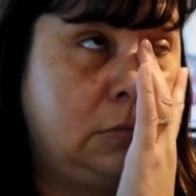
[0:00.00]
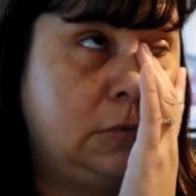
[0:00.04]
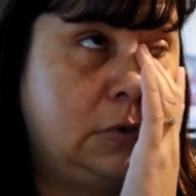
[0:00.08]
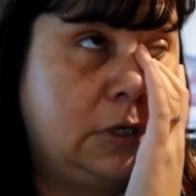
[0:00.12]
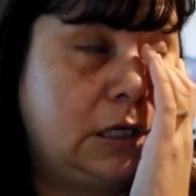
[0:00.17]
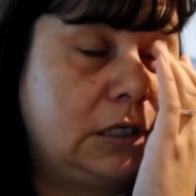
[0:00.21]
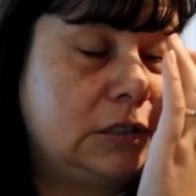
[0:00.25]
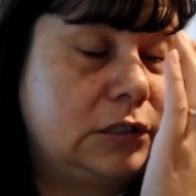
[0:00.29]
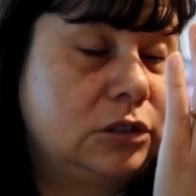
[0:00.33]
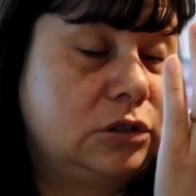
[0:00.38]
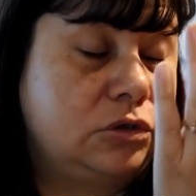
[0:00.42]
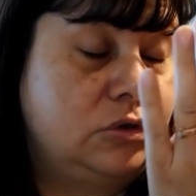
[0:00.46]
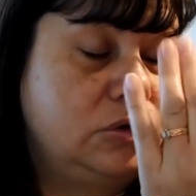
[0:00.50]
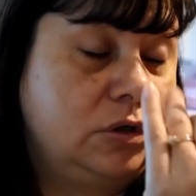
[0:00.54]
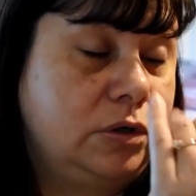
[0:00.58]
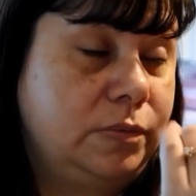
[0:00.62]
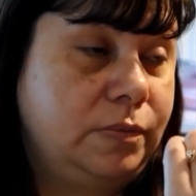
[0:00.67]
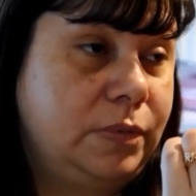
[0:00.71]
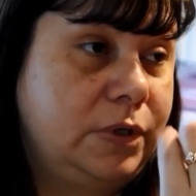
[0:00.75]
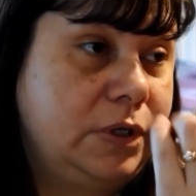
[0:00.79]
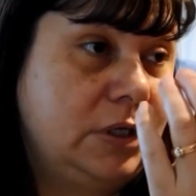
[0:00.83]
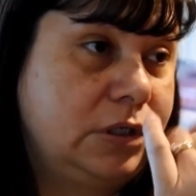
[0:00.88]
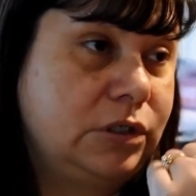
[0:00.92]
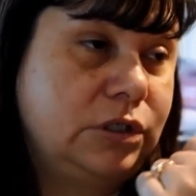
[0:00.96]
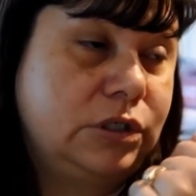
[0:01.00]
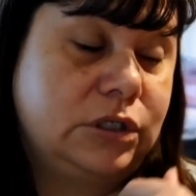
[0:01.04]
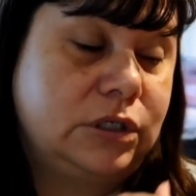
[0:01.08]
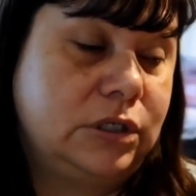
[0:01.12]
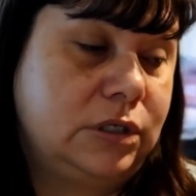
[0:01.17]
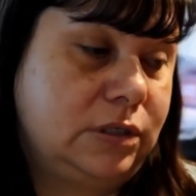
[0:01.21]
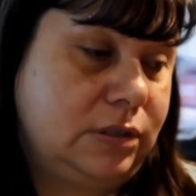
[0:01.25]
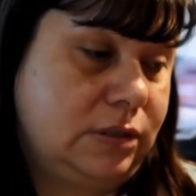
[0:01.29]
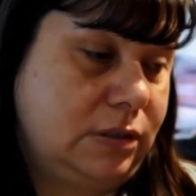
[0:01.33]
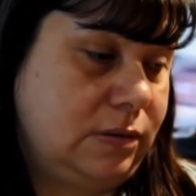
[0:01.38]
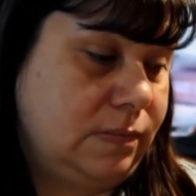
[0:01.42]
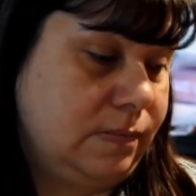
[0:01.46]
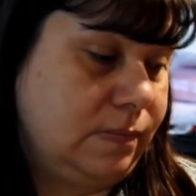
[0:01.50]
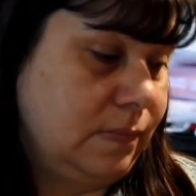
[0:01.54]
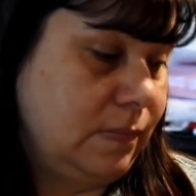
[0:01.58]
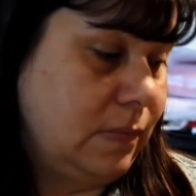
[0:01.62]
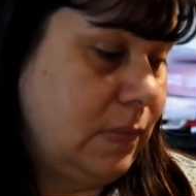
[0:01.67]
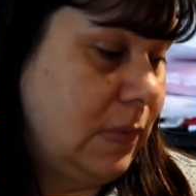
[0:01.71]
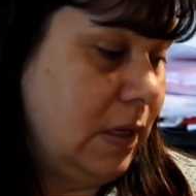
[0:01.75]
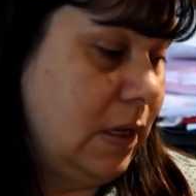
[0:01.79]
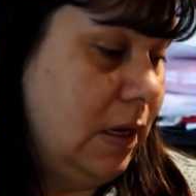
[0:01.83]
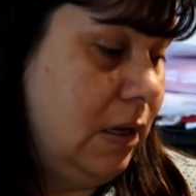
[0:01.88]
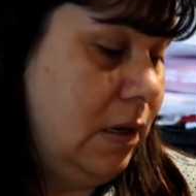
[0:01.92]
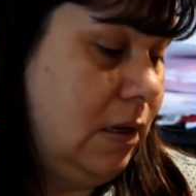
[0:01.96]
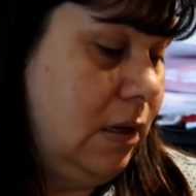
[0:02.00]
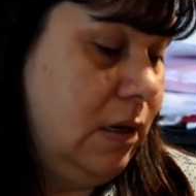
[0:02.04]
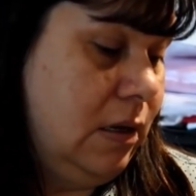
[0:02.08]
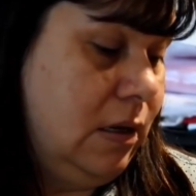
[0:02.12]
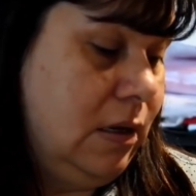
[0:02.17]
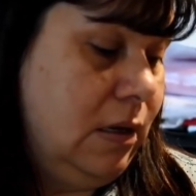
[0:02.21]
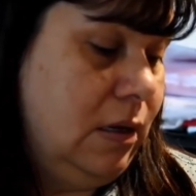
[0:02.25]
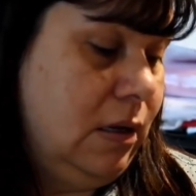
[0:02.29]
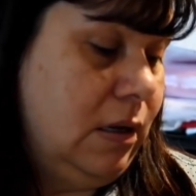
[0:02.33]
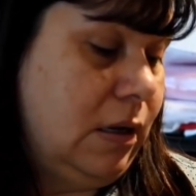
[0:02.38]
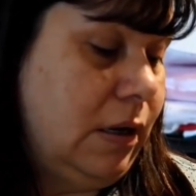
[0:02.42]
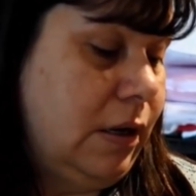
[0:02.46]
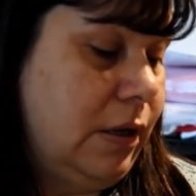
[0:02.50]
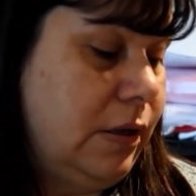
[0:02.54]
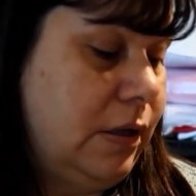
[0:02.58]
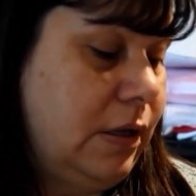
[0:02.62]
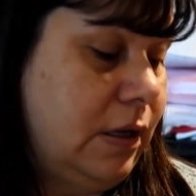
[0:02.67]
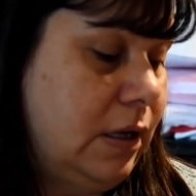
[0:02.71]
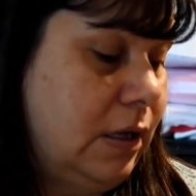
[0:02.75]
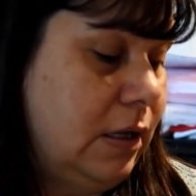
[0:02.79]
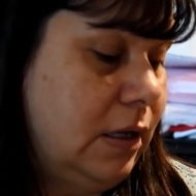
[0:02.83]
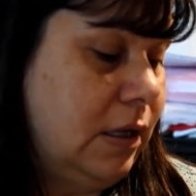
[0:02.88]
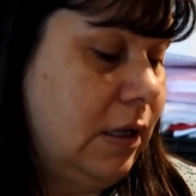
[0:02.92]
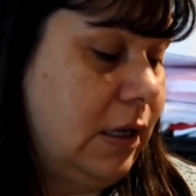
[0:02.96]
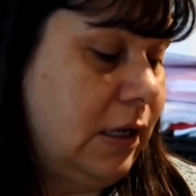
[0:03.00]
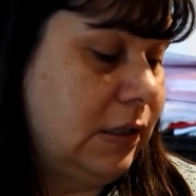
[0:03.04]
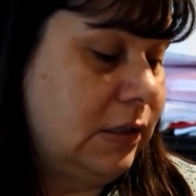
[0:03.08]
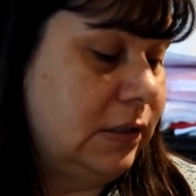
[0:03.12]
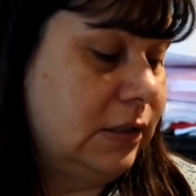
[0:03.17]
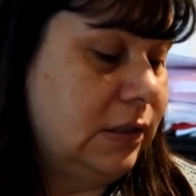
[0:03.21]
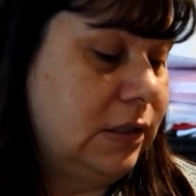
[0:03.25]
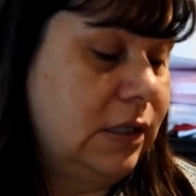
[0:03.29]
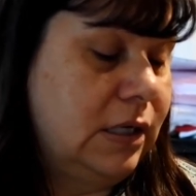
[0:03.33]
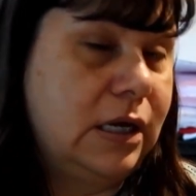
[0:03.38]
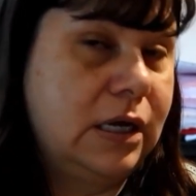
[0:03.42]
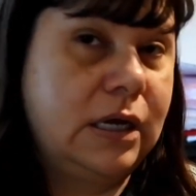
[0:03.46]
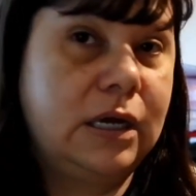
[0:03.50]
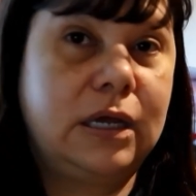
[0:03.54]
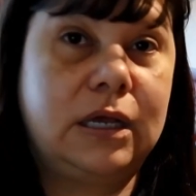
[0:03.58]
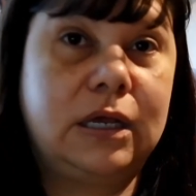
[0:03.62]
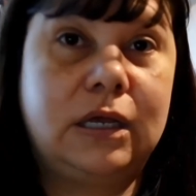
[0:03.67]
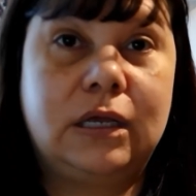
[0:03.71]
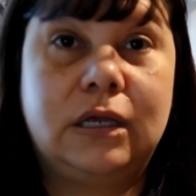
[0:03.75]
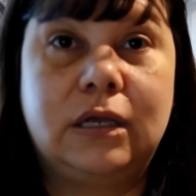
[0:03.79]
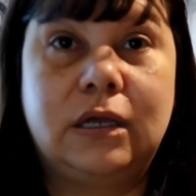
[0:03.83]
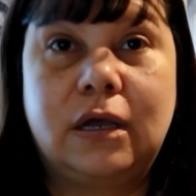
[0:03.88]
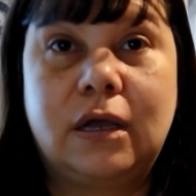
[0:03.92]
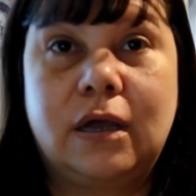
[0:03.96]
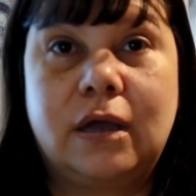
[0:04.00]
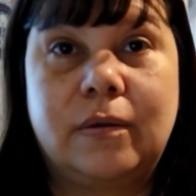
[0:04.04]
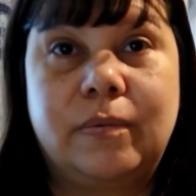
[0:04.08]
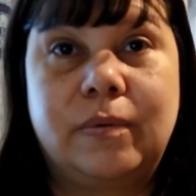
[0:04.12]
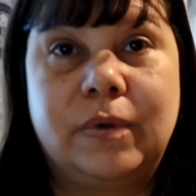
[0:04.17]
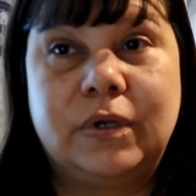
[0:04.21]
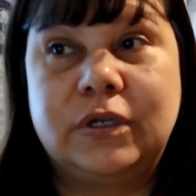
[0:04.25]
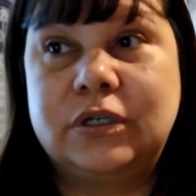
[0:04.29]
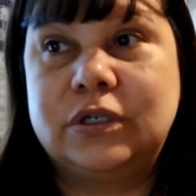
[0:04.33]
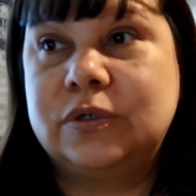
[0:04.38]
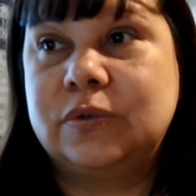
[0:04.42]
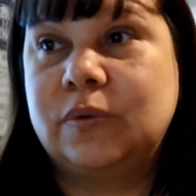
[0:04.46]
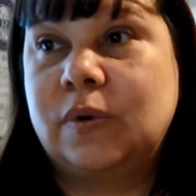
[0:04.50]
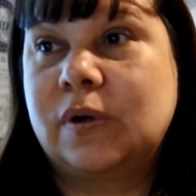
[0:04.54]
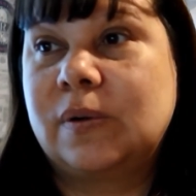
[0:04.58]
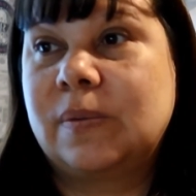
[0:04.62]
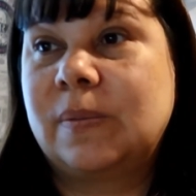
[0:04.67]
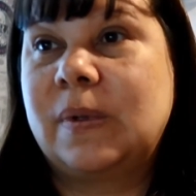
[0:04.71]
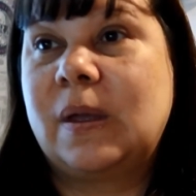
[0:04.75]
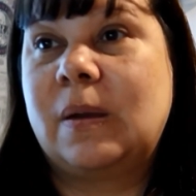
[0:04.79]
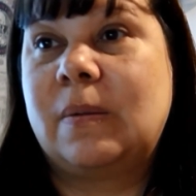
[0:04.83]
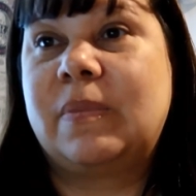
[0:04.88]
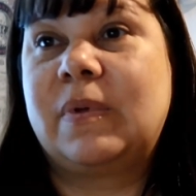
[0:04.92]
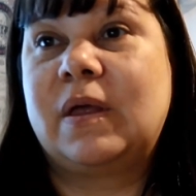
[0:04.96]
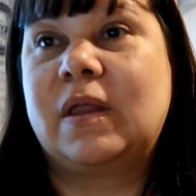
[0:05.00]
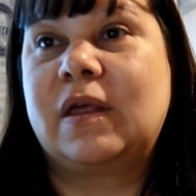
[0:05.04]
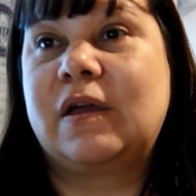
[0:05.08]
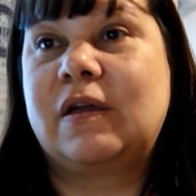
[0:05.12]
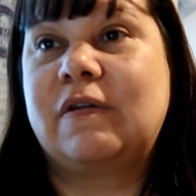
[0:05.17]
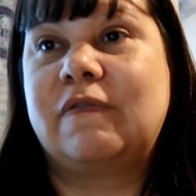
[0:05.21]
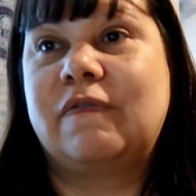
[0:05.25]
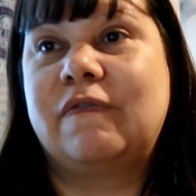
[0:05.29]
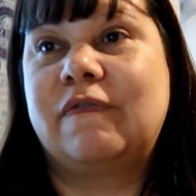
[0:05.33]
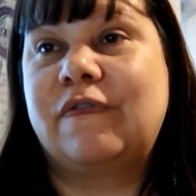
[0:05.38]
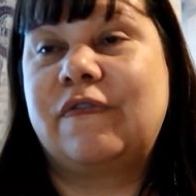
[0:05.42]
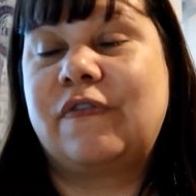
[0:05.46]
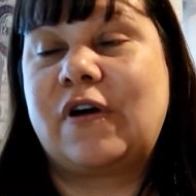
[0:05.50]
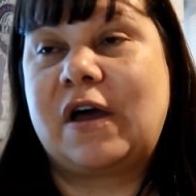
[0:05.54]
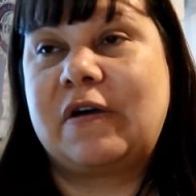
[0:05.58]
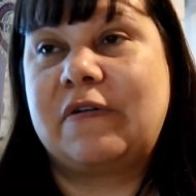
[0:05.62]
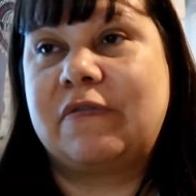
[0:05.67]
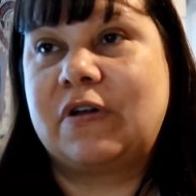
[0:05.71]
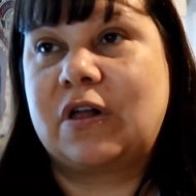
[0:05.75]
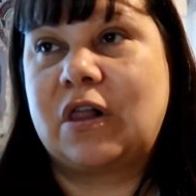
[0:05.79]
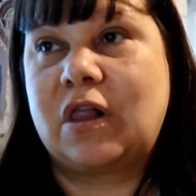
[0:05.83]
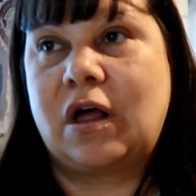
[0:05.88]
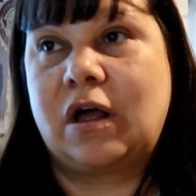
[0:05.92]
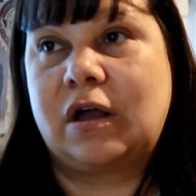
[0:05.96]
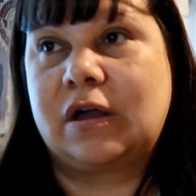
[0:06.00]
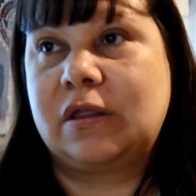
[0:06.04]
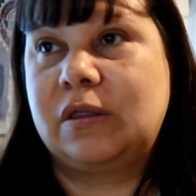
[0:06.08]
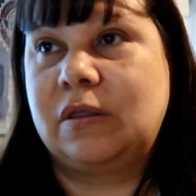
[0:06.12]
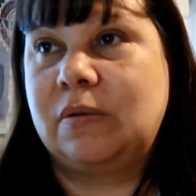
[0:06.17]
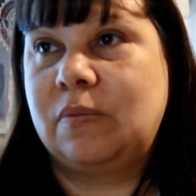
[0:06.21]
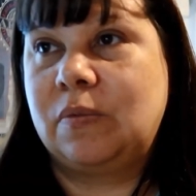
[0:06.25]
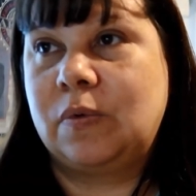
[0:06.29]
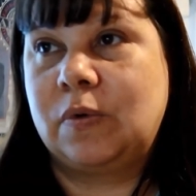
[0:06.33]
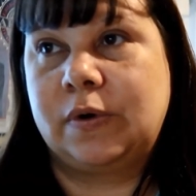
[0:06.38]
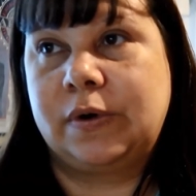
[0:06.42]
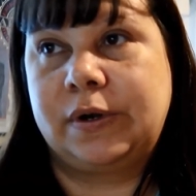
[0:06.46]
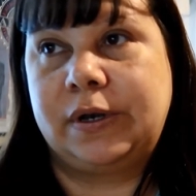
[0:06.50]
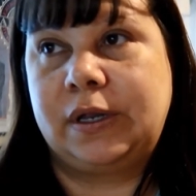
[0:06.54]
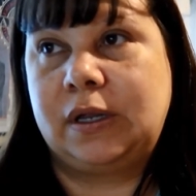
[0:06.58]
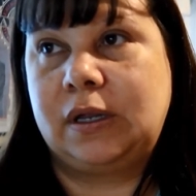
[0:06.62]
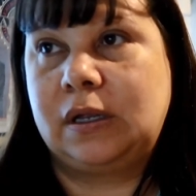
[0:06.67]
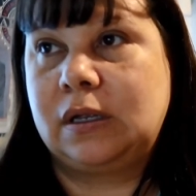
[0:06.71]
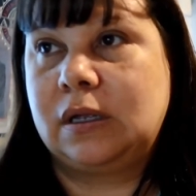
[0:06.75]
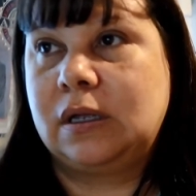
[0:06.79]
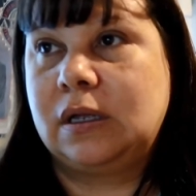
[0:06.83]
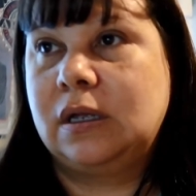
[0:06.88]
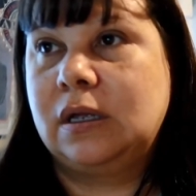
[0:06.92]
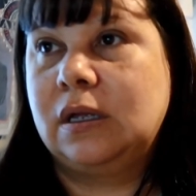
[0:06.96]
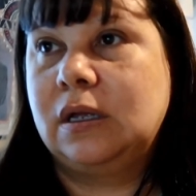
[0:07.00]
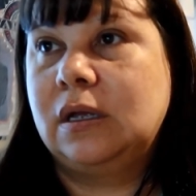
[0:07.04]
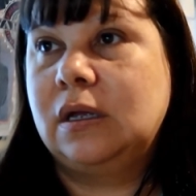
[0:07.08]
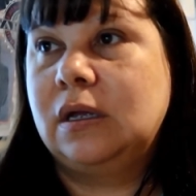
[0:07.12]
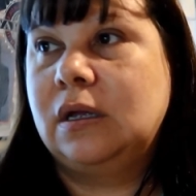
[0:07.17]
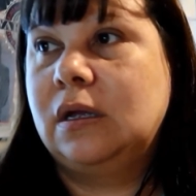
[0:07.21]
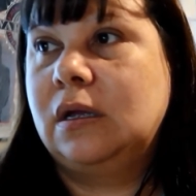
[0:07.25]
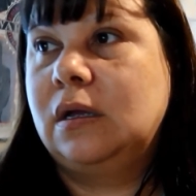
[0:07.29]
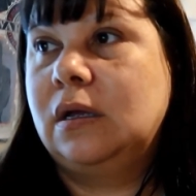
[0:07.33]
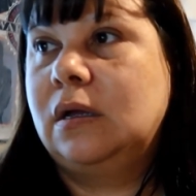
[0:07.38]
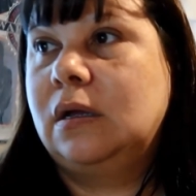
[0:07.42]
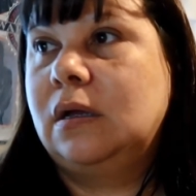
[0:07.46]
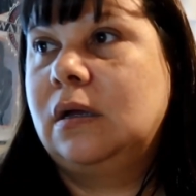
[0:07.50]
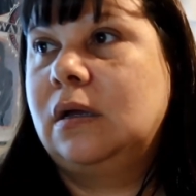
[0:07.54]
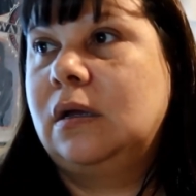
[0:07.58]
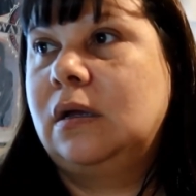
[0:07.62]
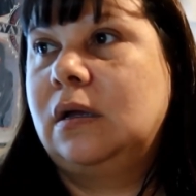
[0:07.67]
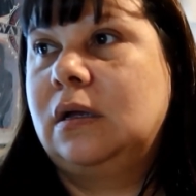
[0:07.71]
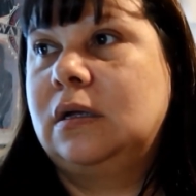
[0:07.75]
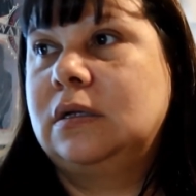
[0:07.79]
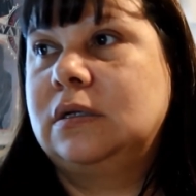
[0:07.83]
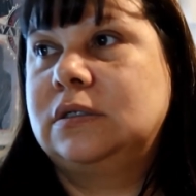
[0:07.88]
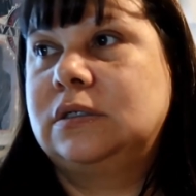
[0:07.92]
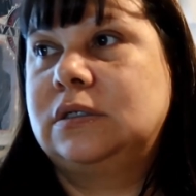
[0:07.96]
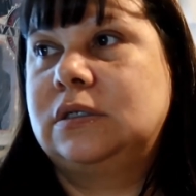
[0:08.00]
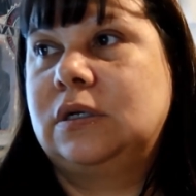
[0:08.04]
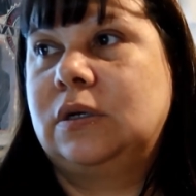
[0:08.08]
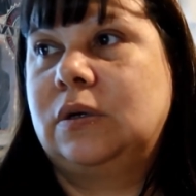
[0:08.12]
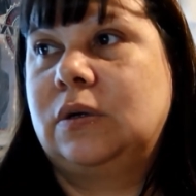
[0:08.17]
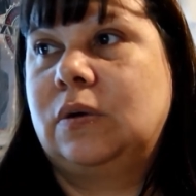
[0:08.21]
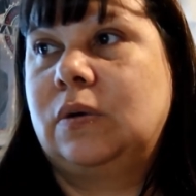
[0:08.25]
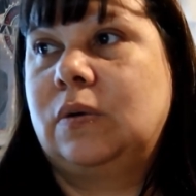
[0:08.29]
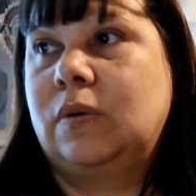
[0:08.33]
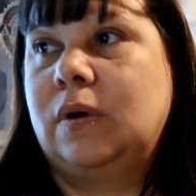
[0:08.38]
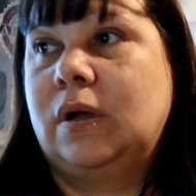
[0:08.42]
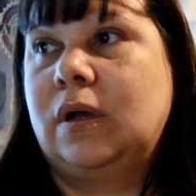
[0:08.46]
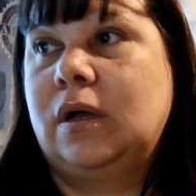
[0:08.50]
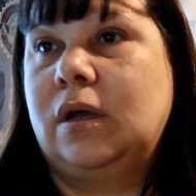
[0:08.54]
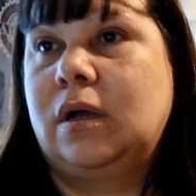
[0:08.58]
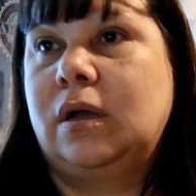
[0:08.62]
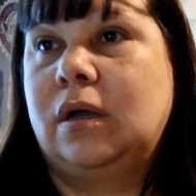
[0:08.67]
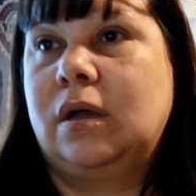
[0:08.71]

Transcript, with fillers: nasal drippage. And then last night, I mean, she woke me up at like 5 o'clock in the morning. So,